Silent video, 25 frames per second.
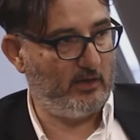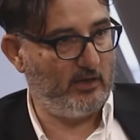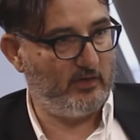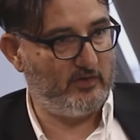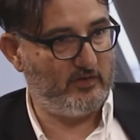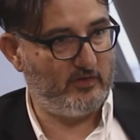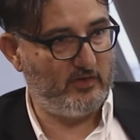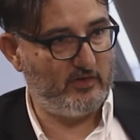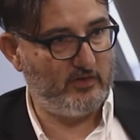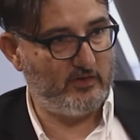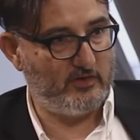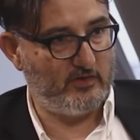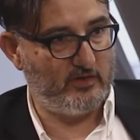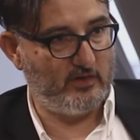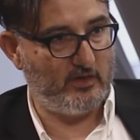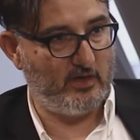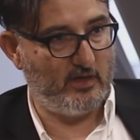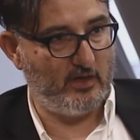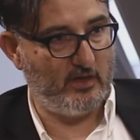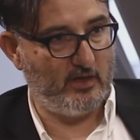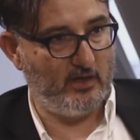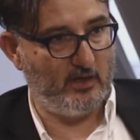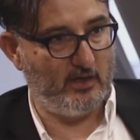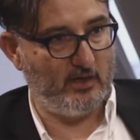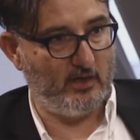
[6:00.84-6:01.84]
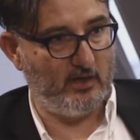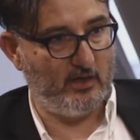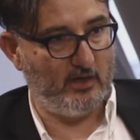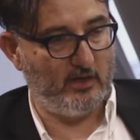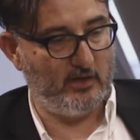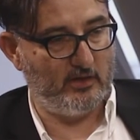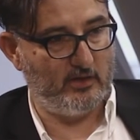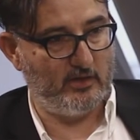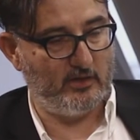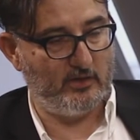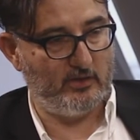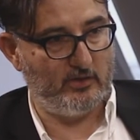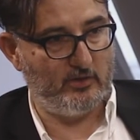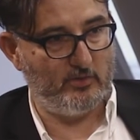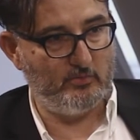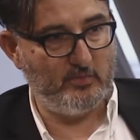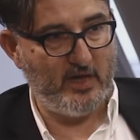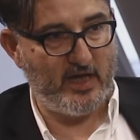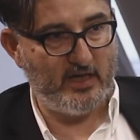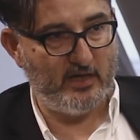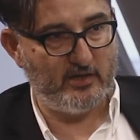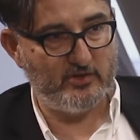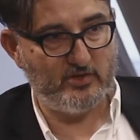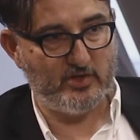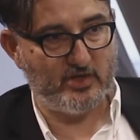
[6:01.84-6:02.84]
is this,
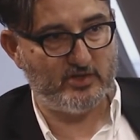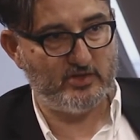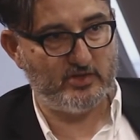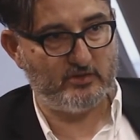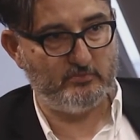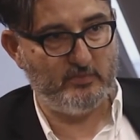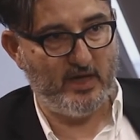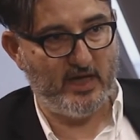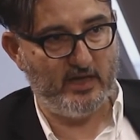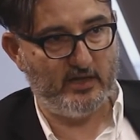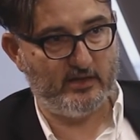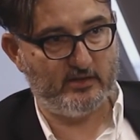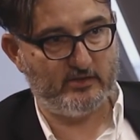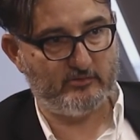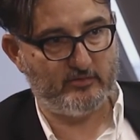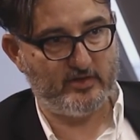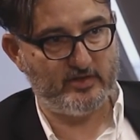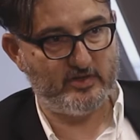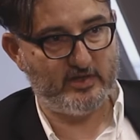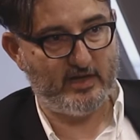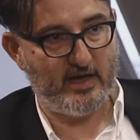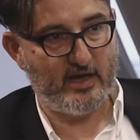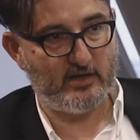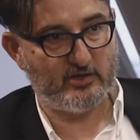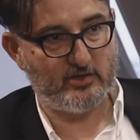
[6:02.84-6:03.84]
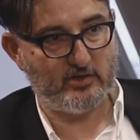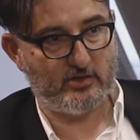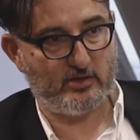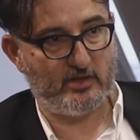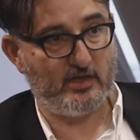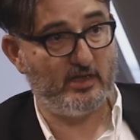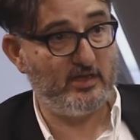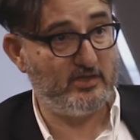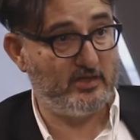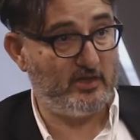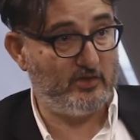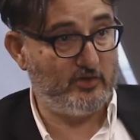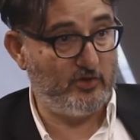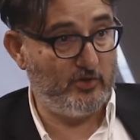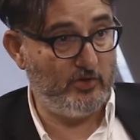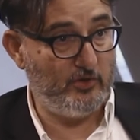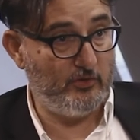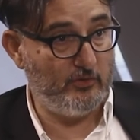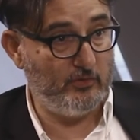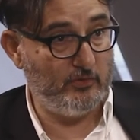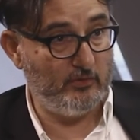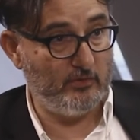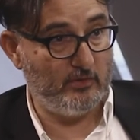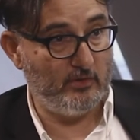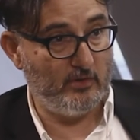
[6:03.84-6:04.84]
you just made a transaction. Is it
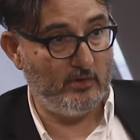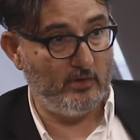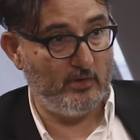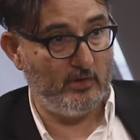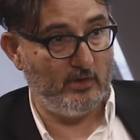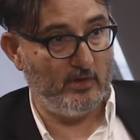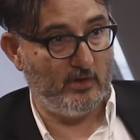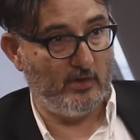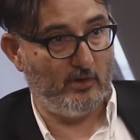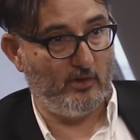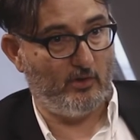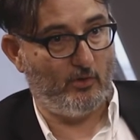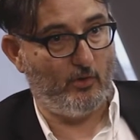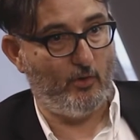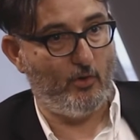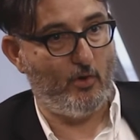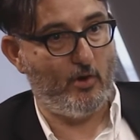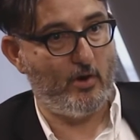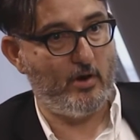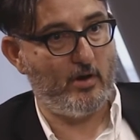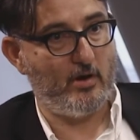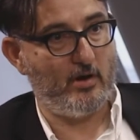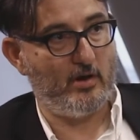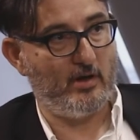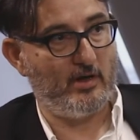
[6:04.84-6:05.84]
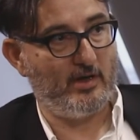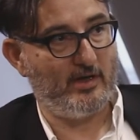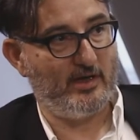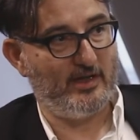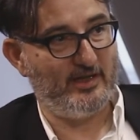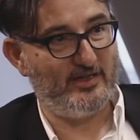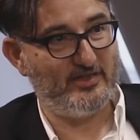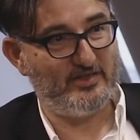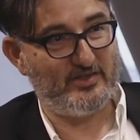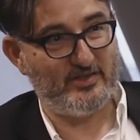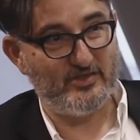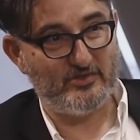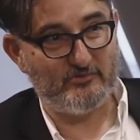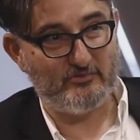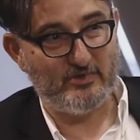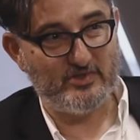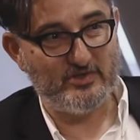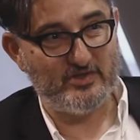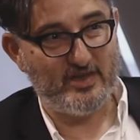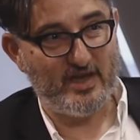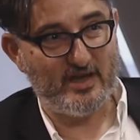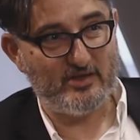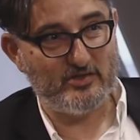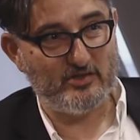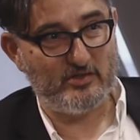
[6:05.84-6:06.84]
you? Or is this
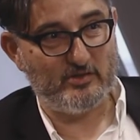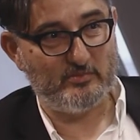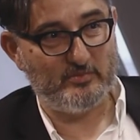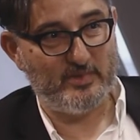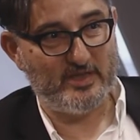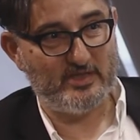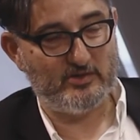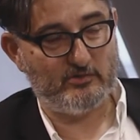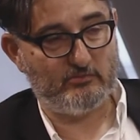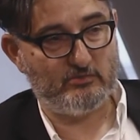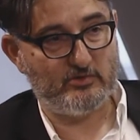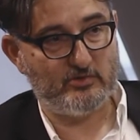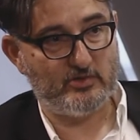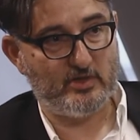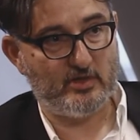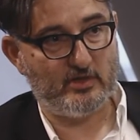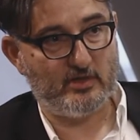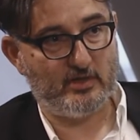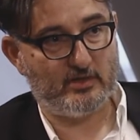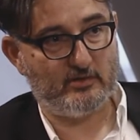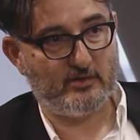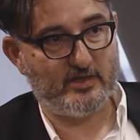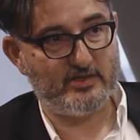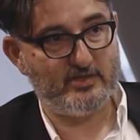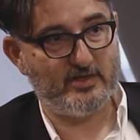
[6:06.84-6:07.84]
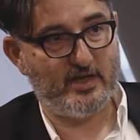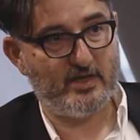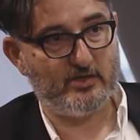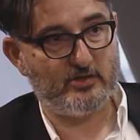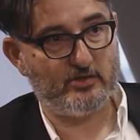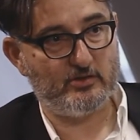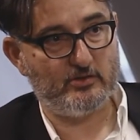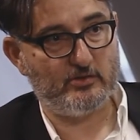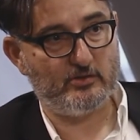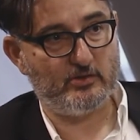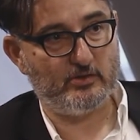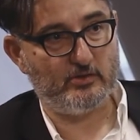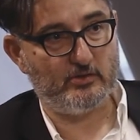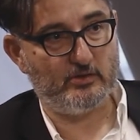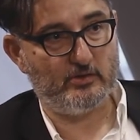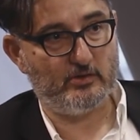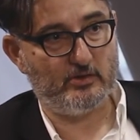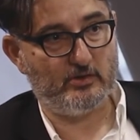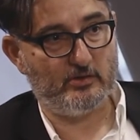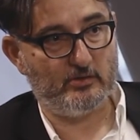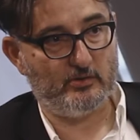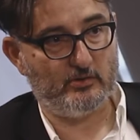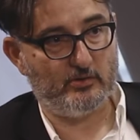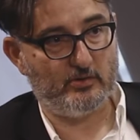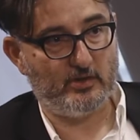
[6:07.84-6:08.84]
transaction the best transaction
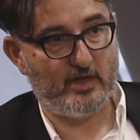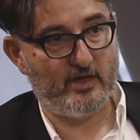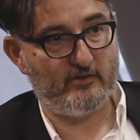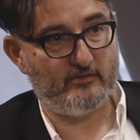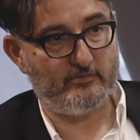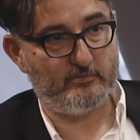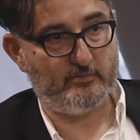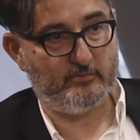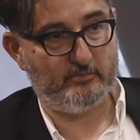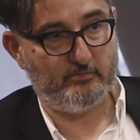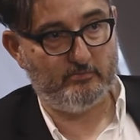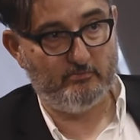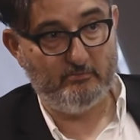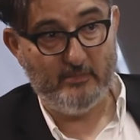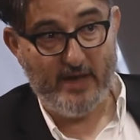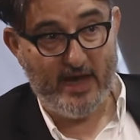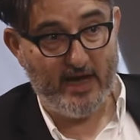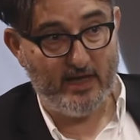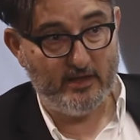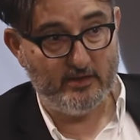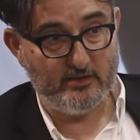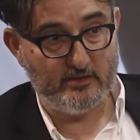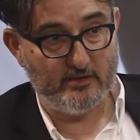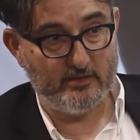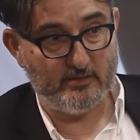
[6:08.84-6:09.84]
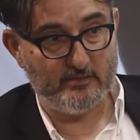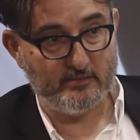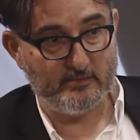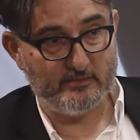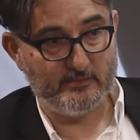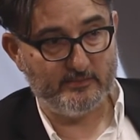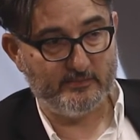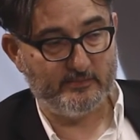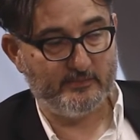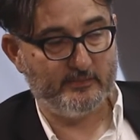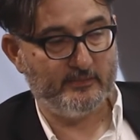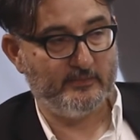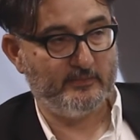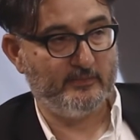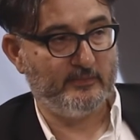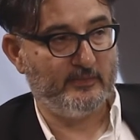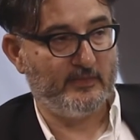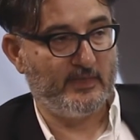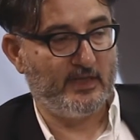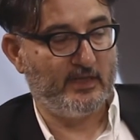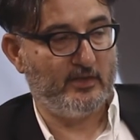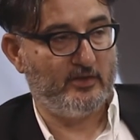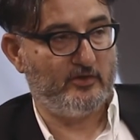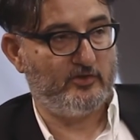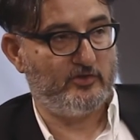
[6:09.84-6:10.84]
you could have made?
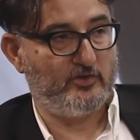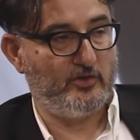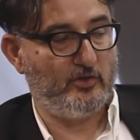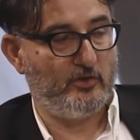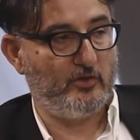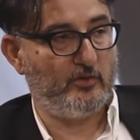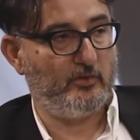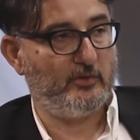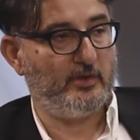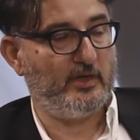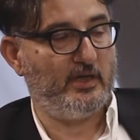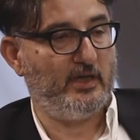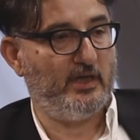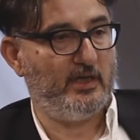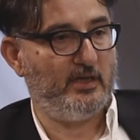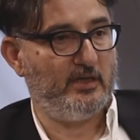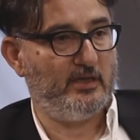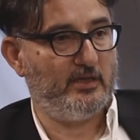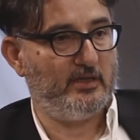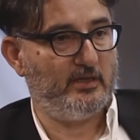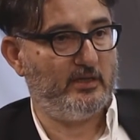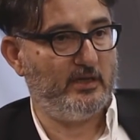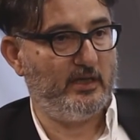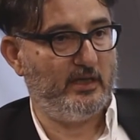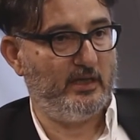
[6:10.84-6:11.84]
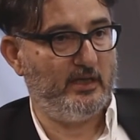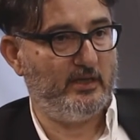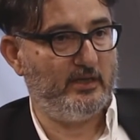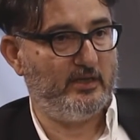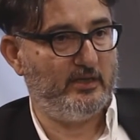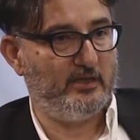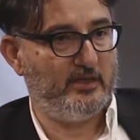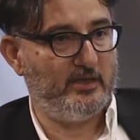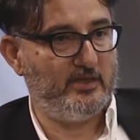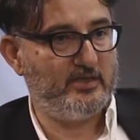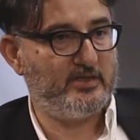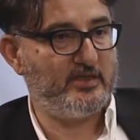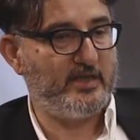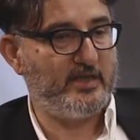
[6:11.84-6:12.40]
So in this